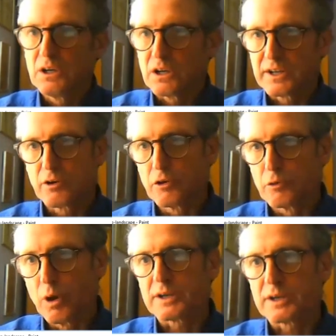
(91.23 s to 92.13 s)
and here on
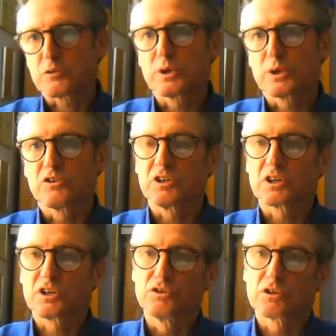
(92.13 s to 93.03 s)
the right we can see
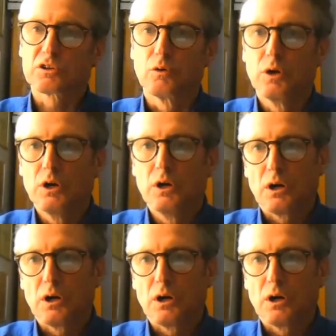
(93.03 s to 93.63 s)
a cuticle,